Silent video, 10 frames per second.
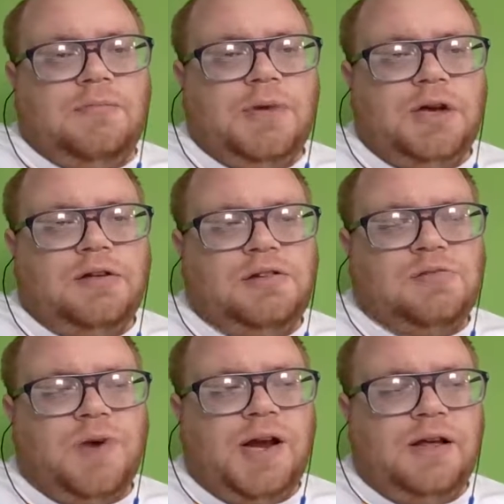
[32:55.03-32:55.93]
because
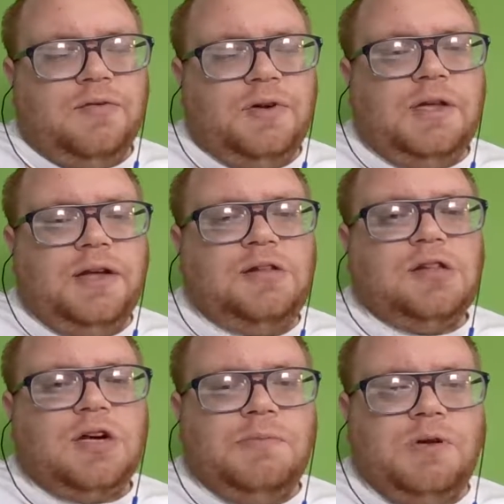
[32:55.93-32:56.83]
writing really is
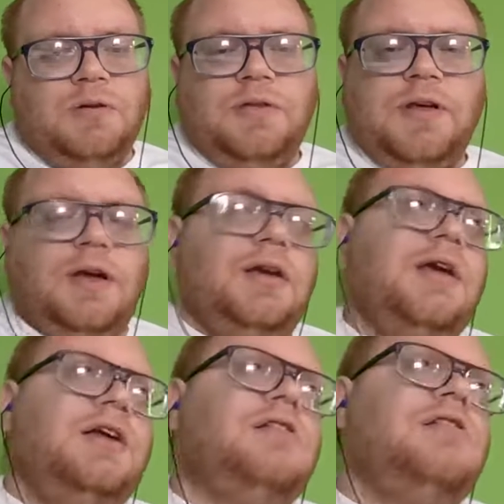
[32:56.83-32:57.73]
a communal thing.
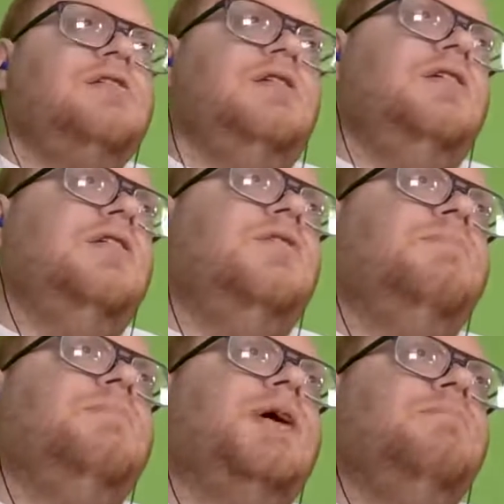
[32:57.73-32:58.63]
Yes,
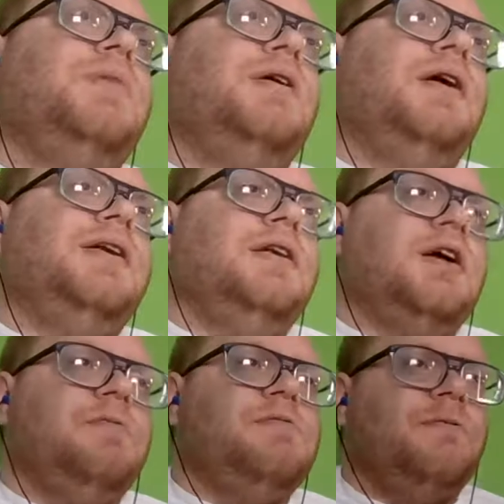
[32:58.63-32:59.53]
it might be an idea that
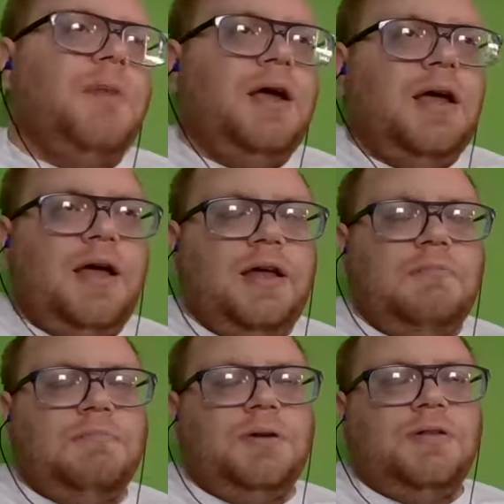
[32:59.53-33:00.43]
comes from my head,
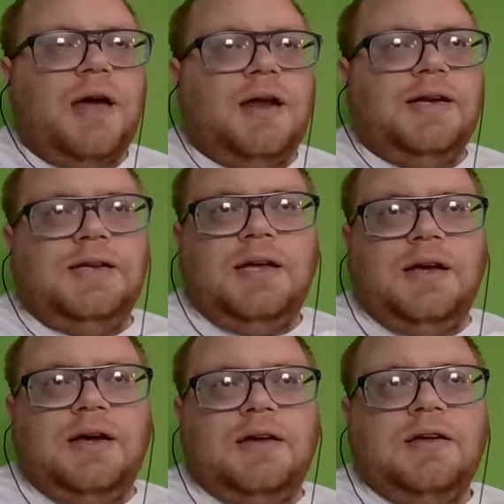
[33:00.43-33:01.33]
but that
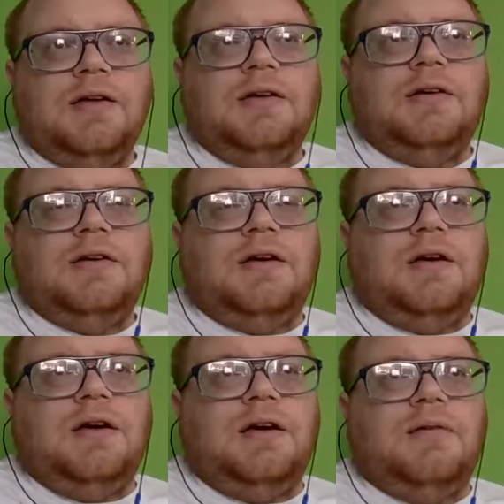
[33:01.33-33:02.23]
idea
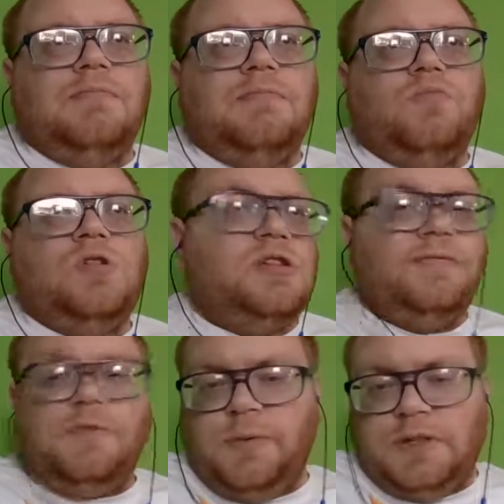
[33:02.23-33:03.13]
was
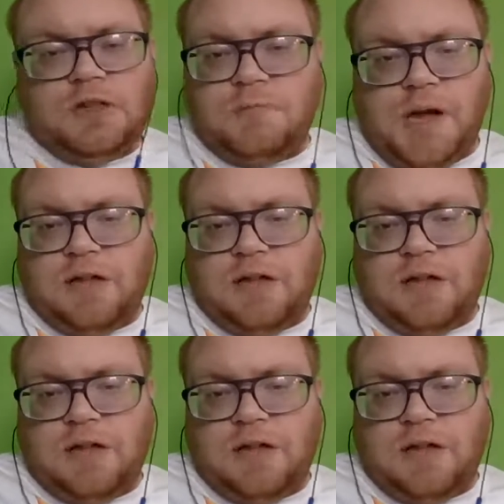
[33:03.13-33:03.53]
influenced by